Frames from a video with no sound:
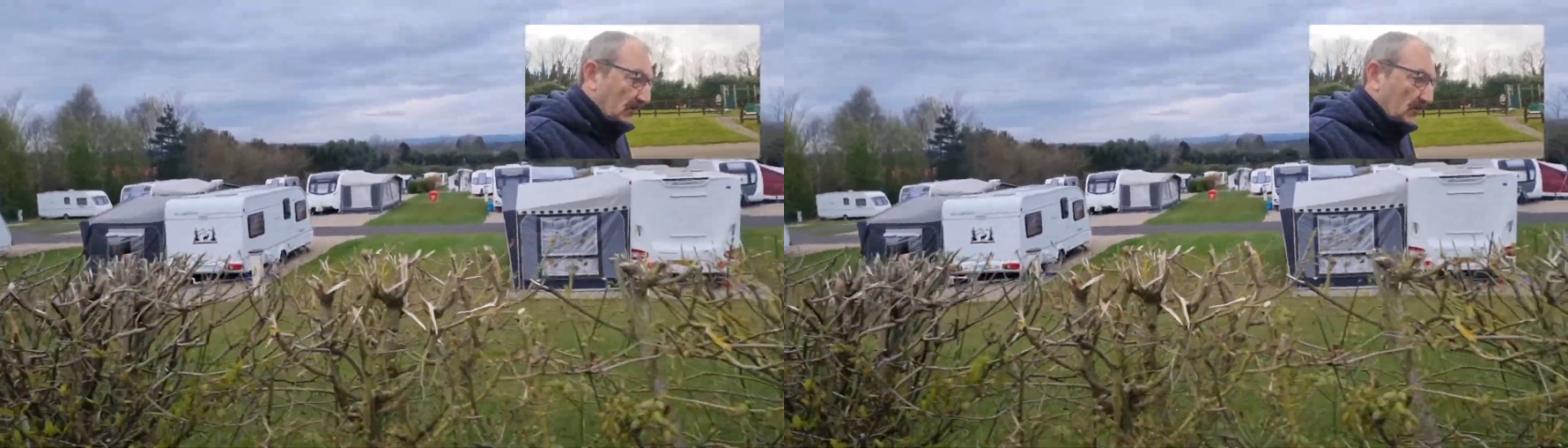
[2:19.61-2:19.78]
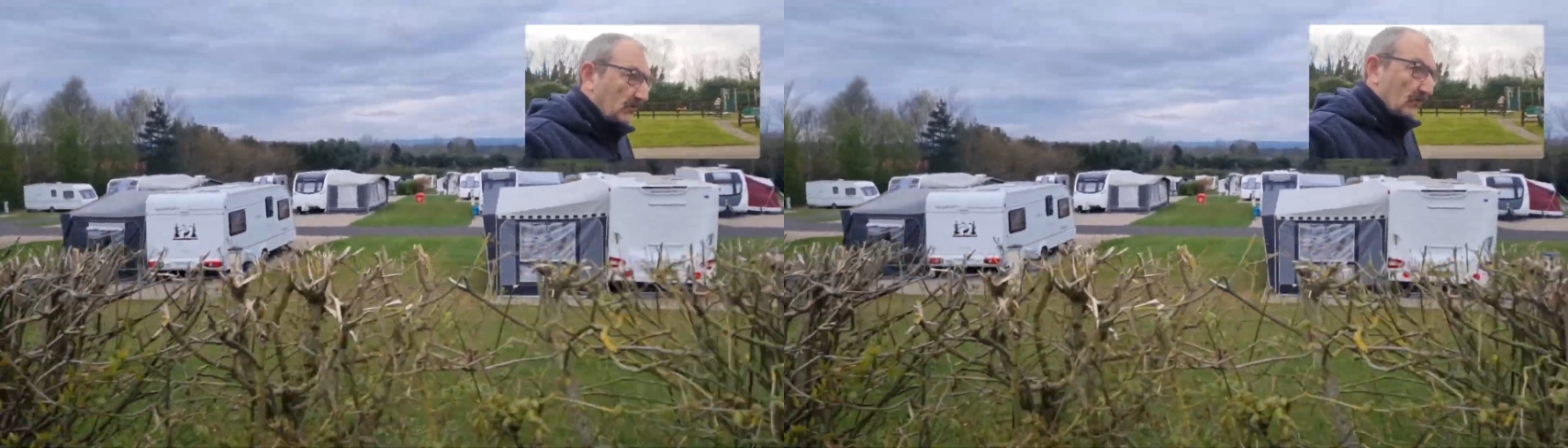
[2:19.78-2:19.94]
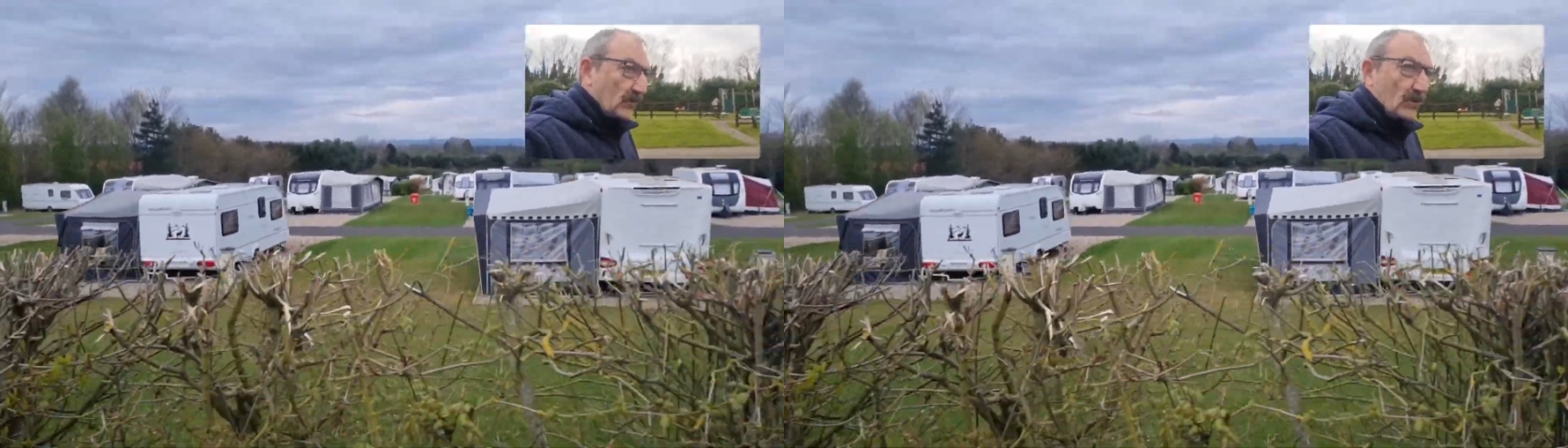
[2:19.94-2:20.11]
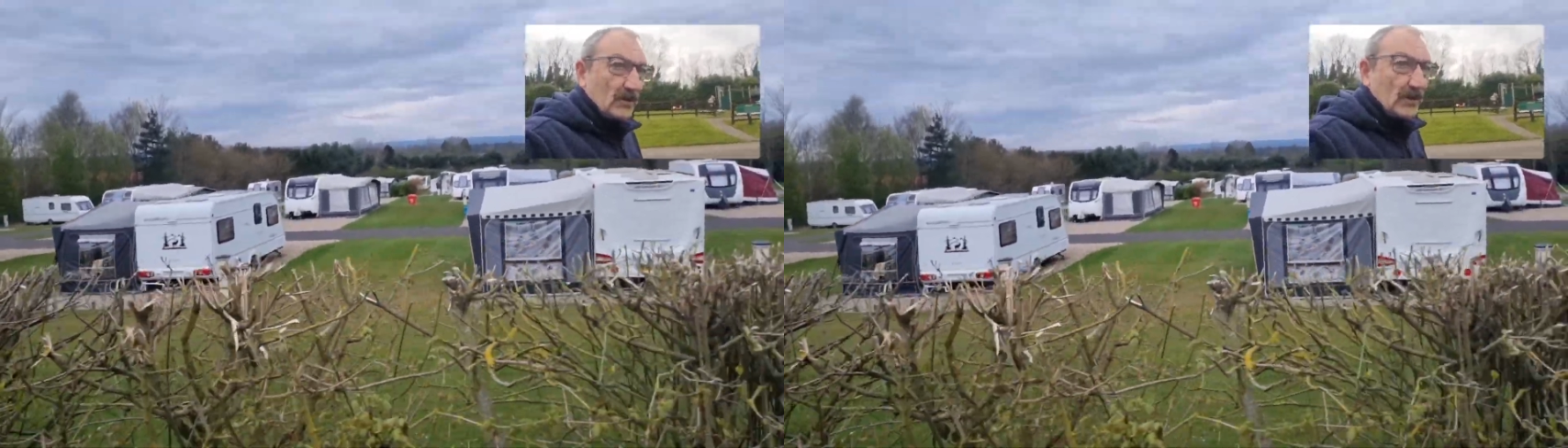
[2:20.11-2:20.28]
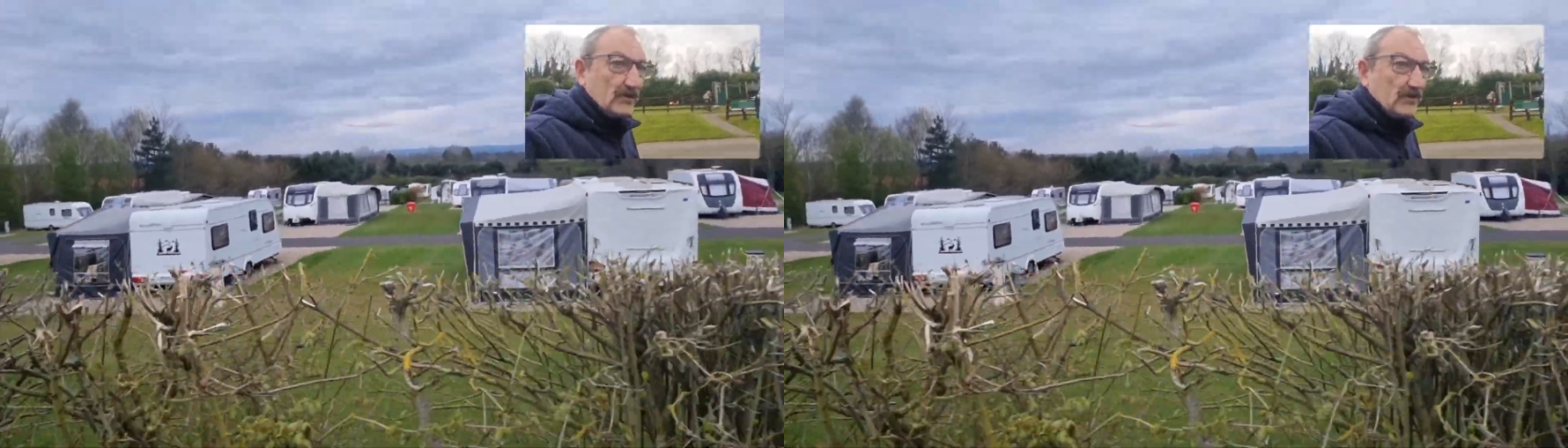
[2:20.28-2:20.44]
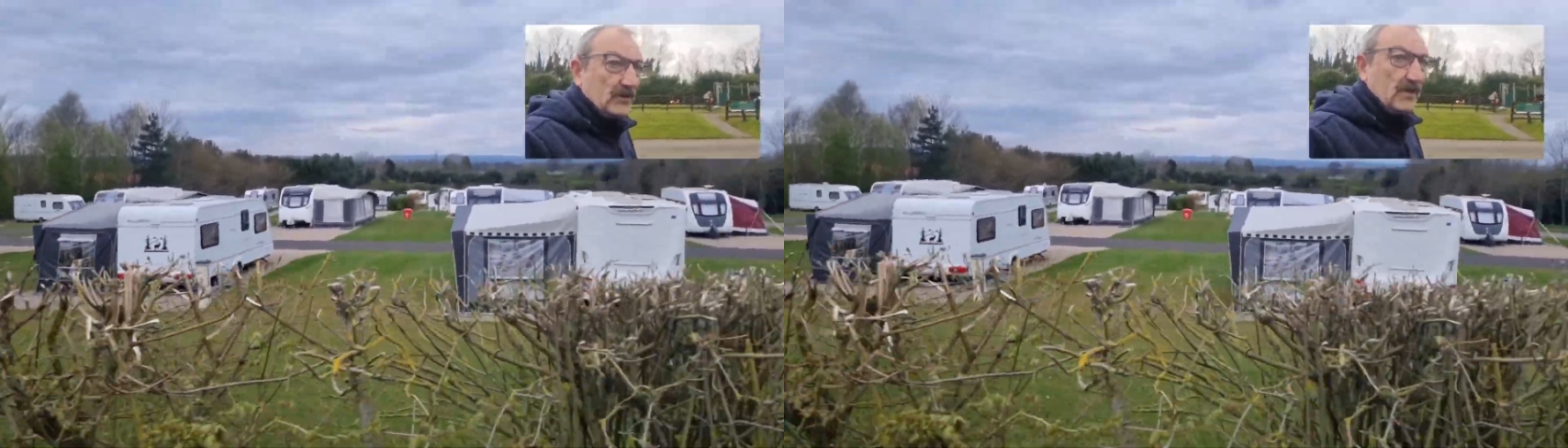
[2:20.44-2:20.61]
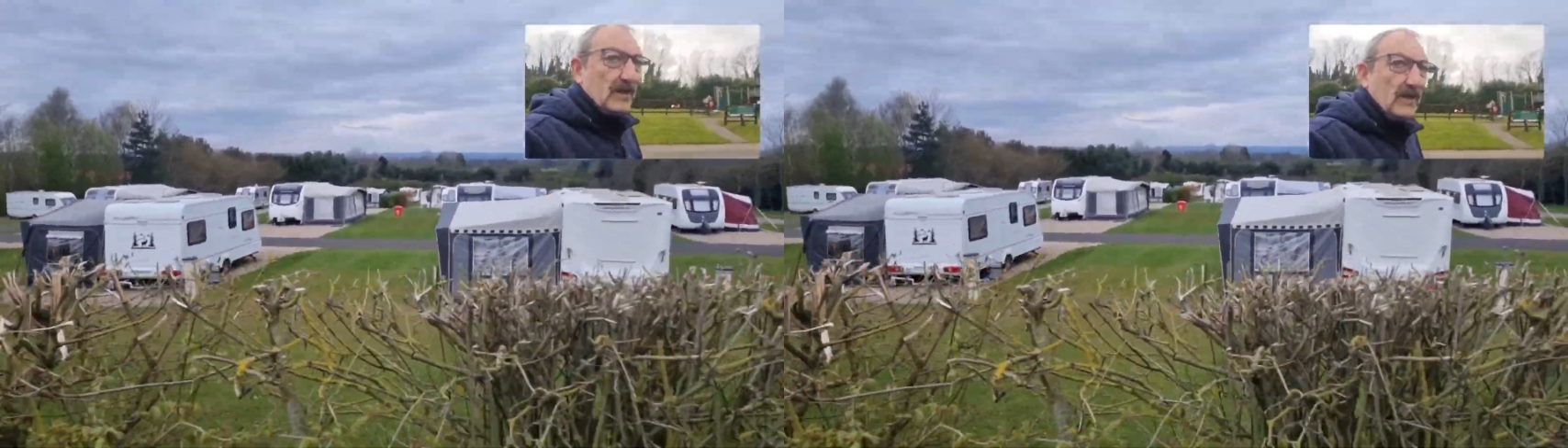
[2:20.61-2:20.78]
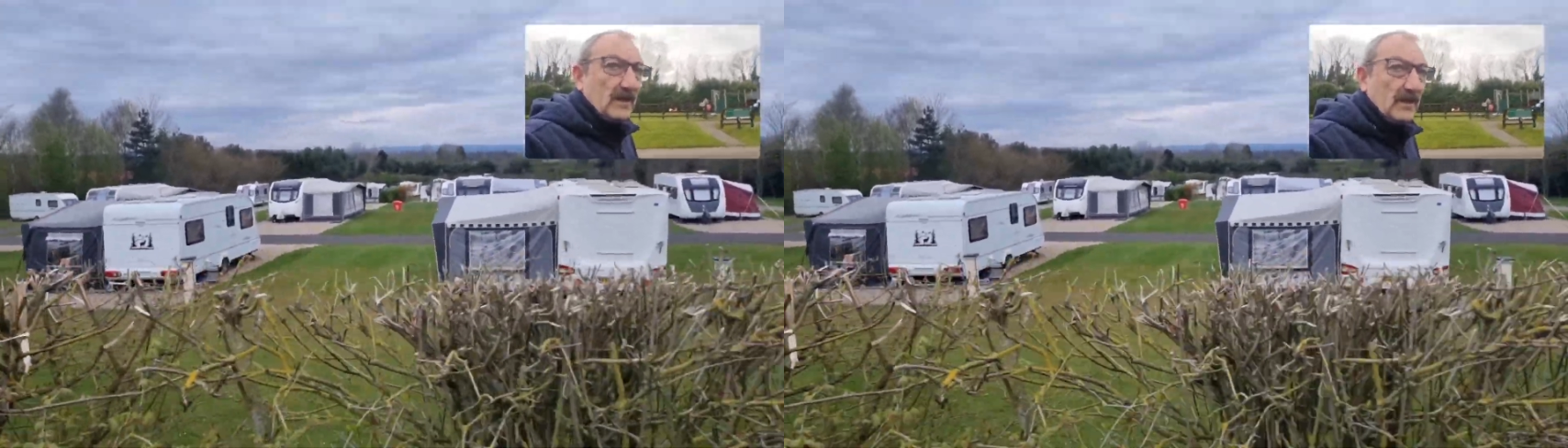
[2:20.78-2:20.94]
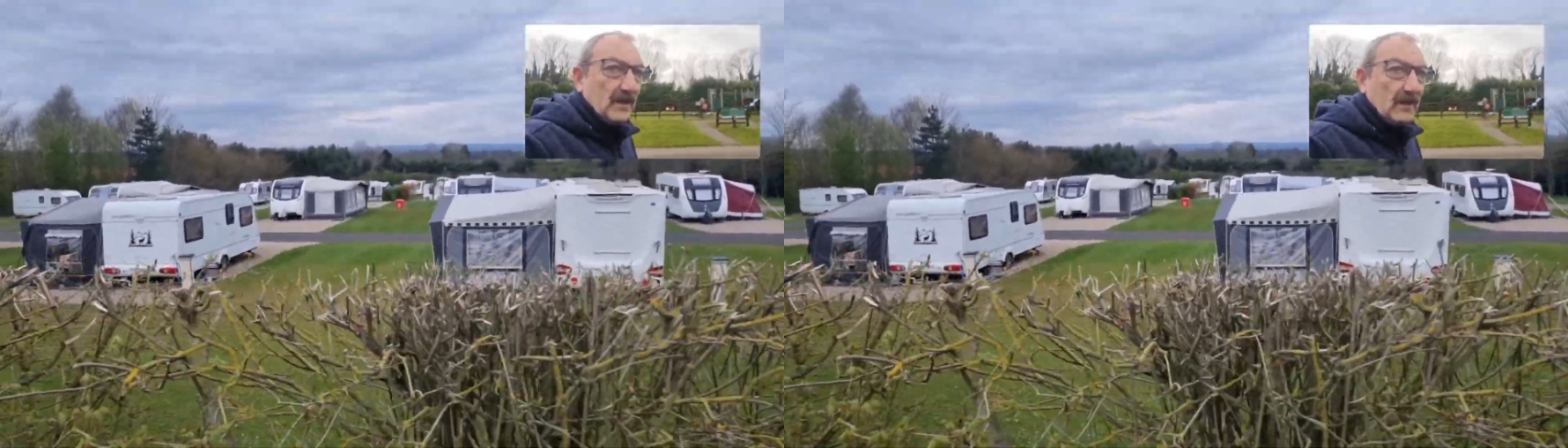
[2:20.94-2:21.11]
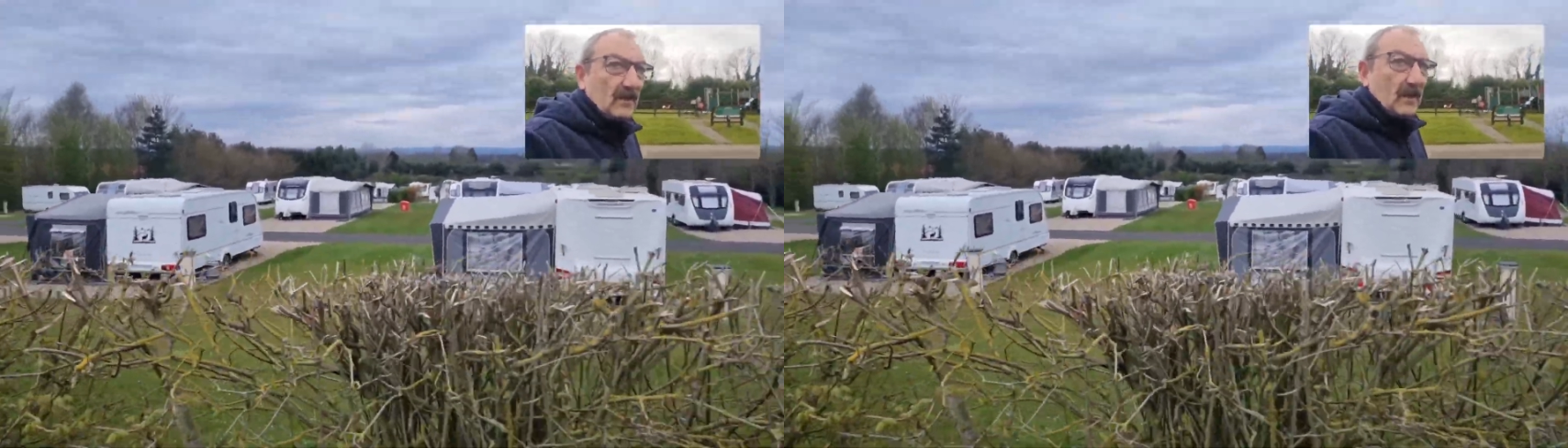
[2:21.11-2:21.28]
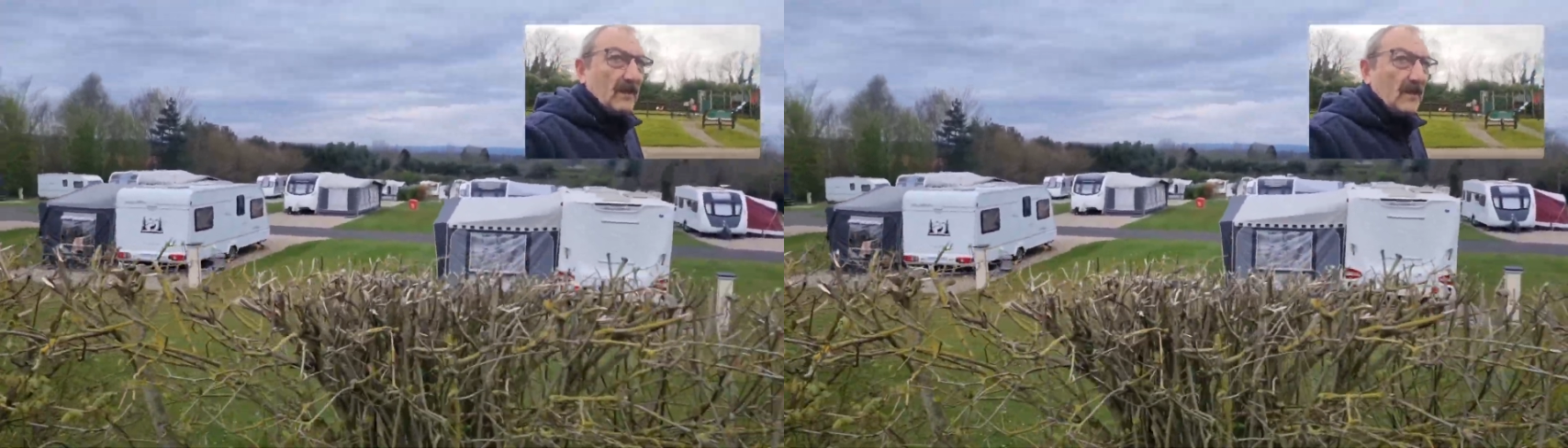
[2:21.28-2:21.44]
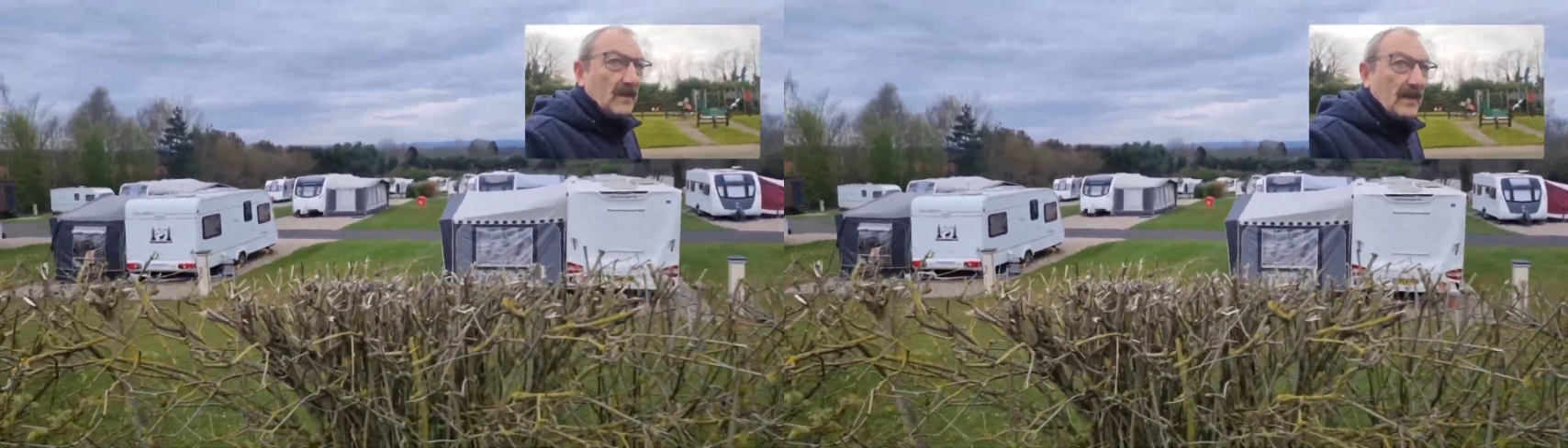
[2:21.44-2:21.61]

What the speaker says: it's forecast like